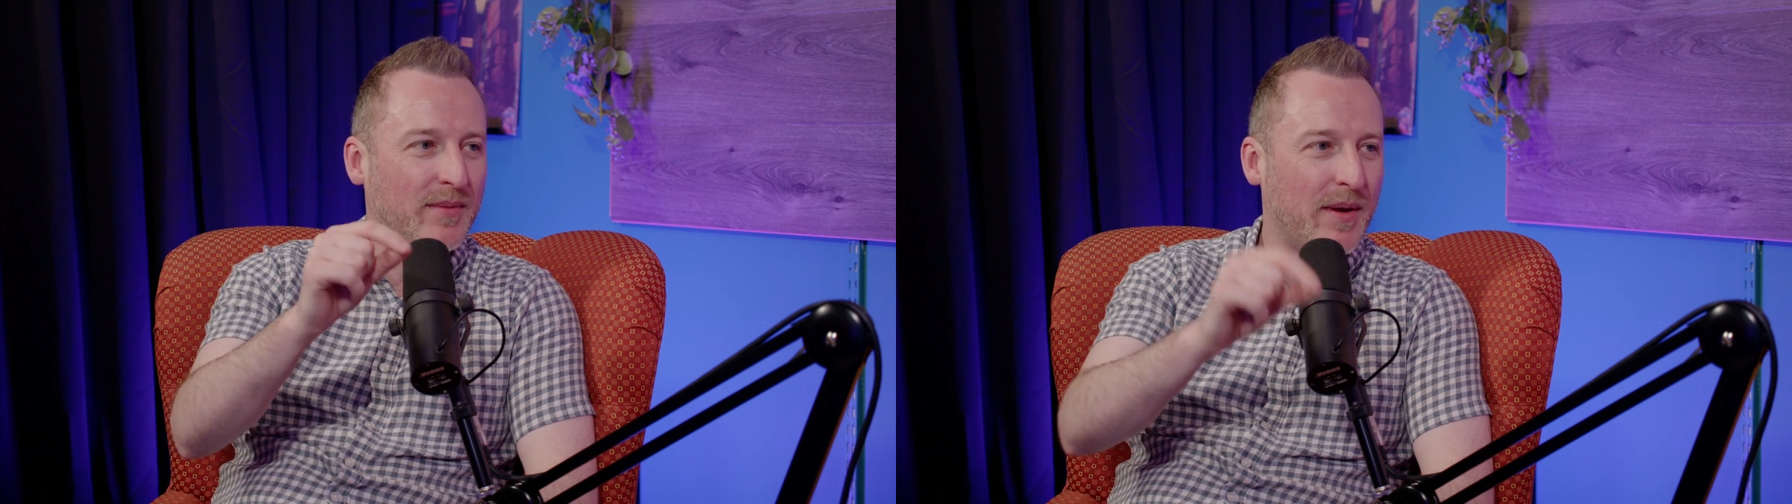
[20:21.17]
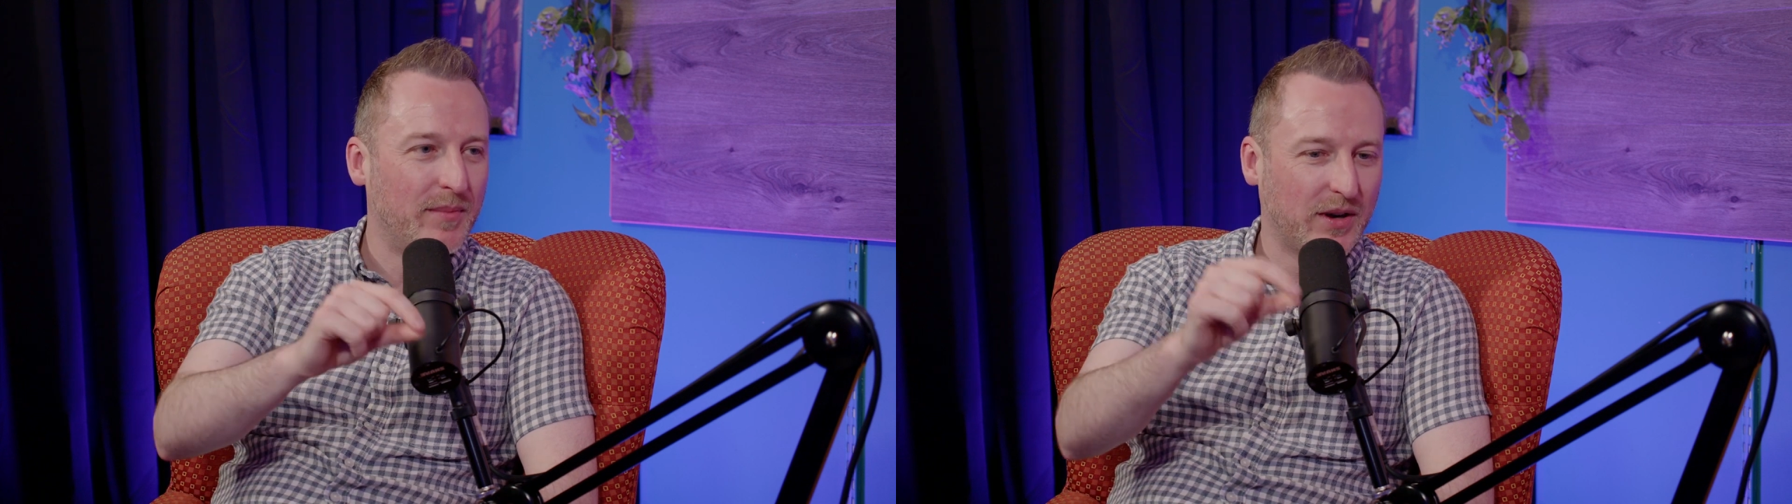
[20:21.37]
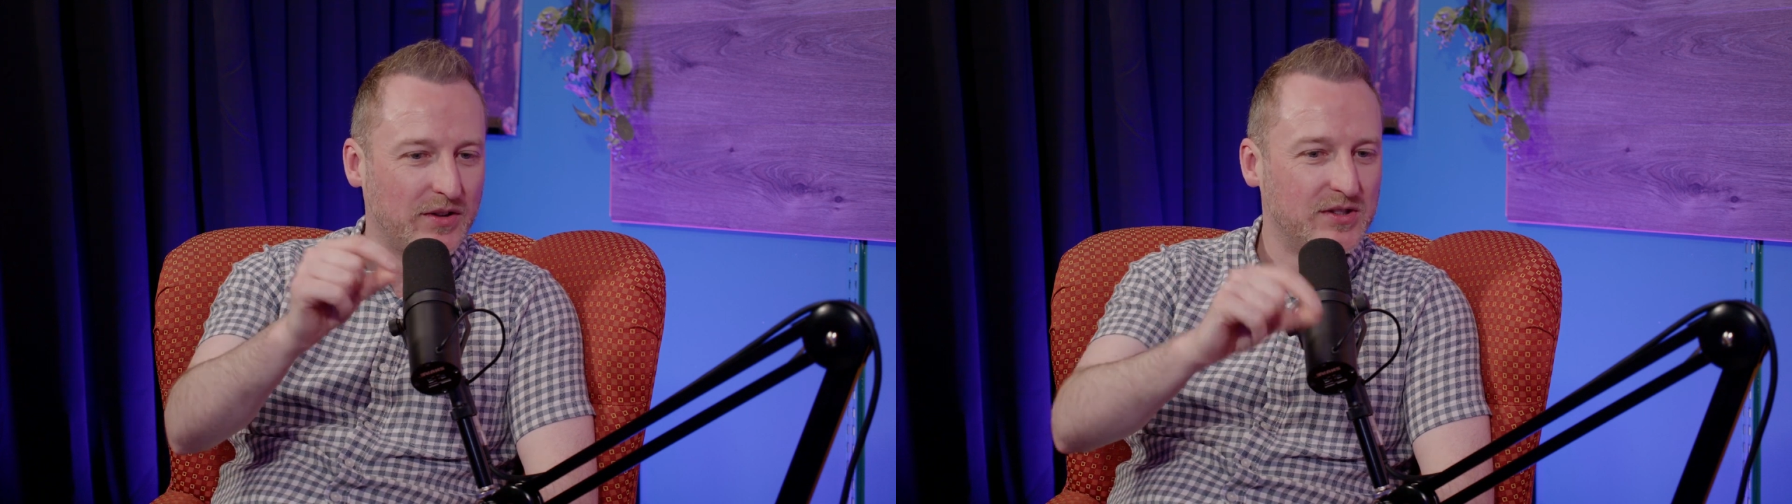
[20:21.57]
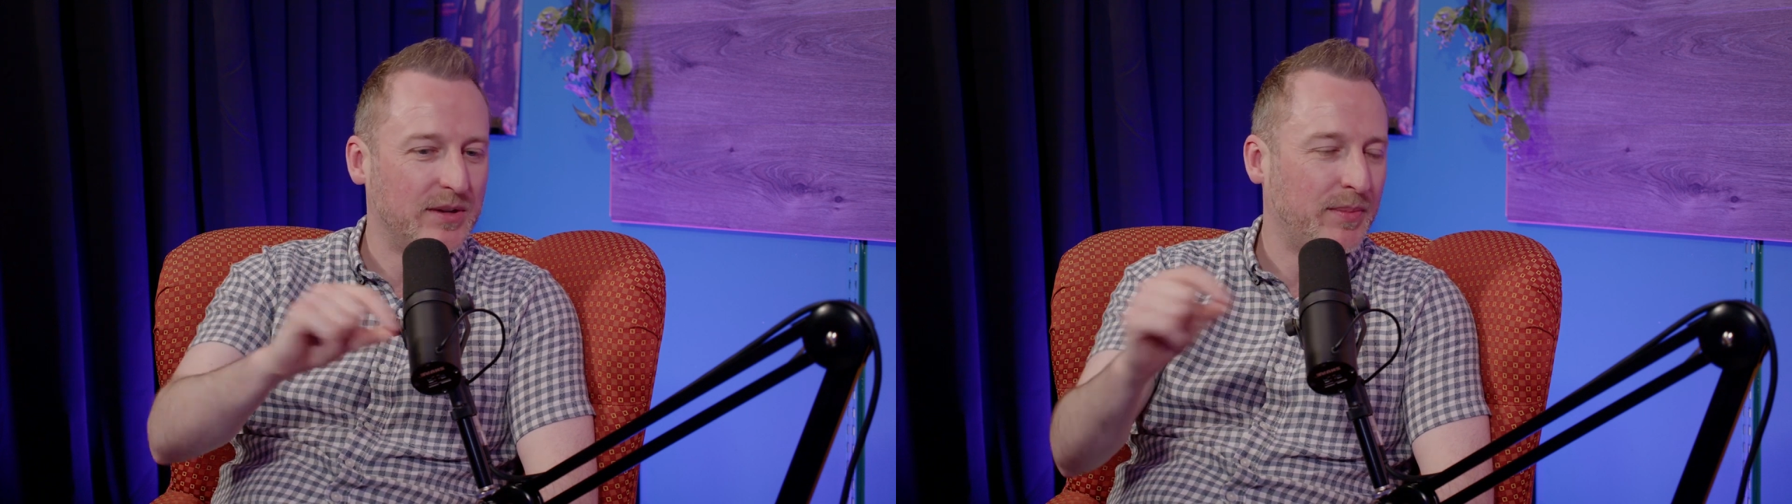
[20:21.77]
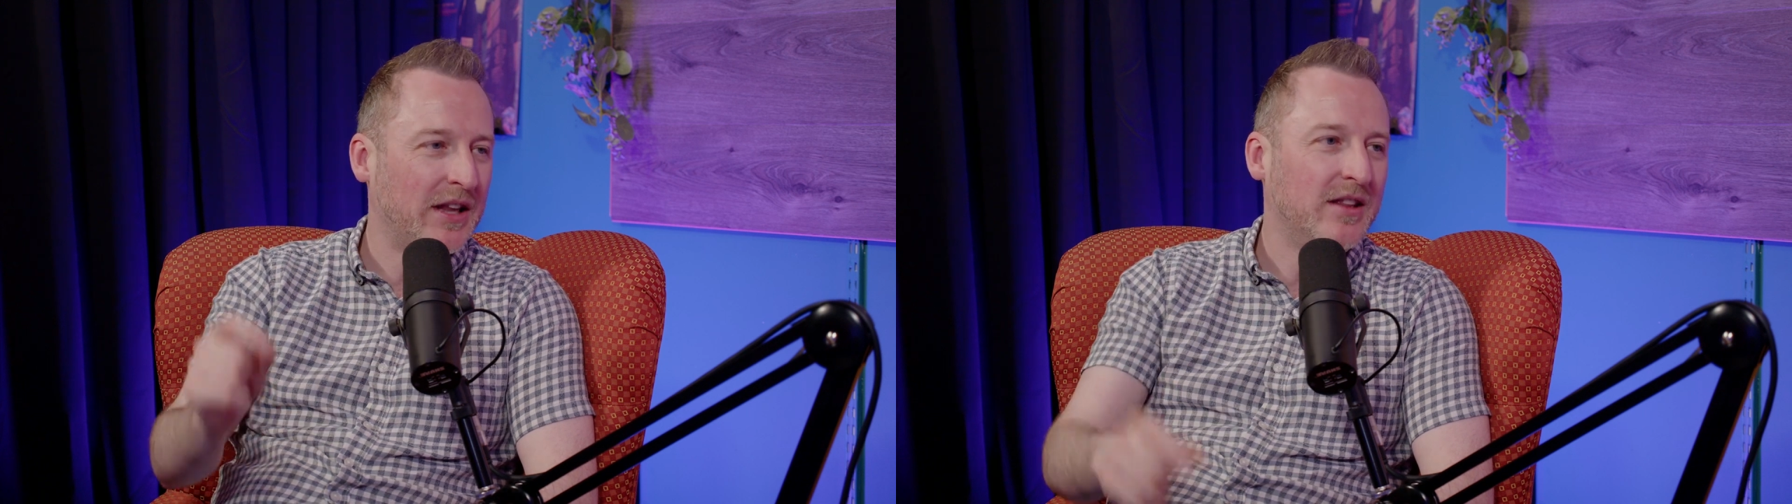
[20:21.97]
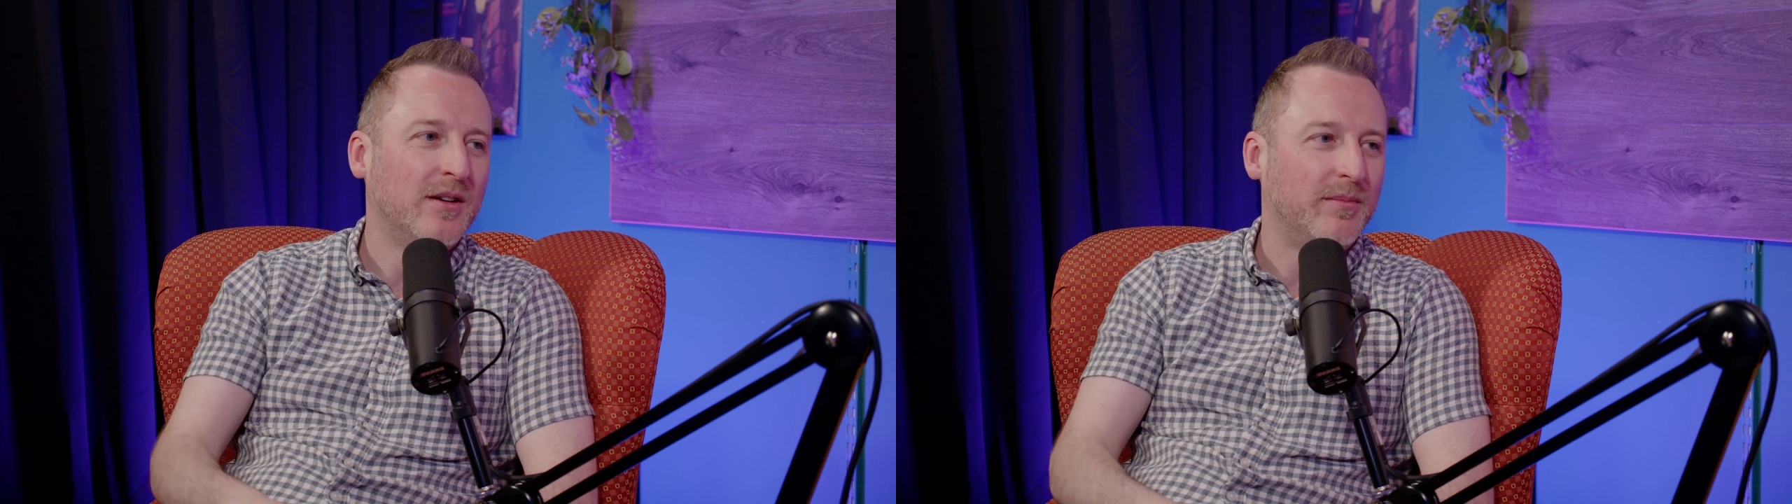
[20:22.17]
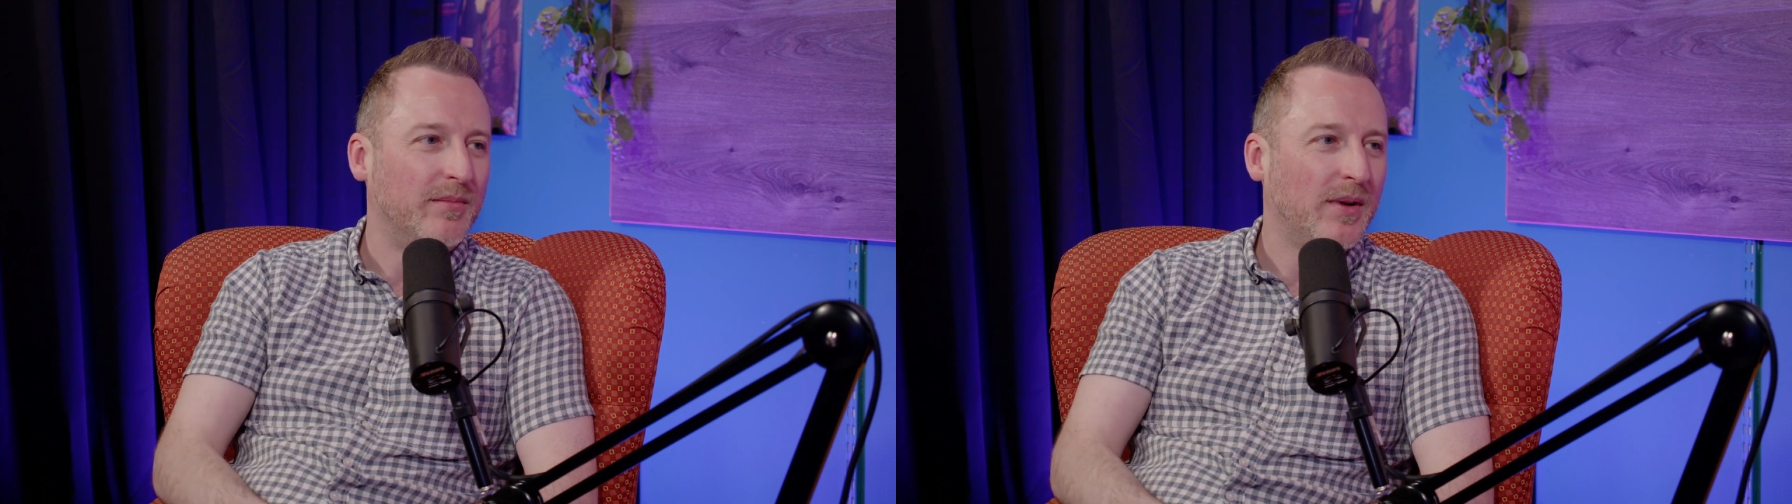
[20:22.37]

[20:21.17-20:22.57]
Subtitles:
member because they paint them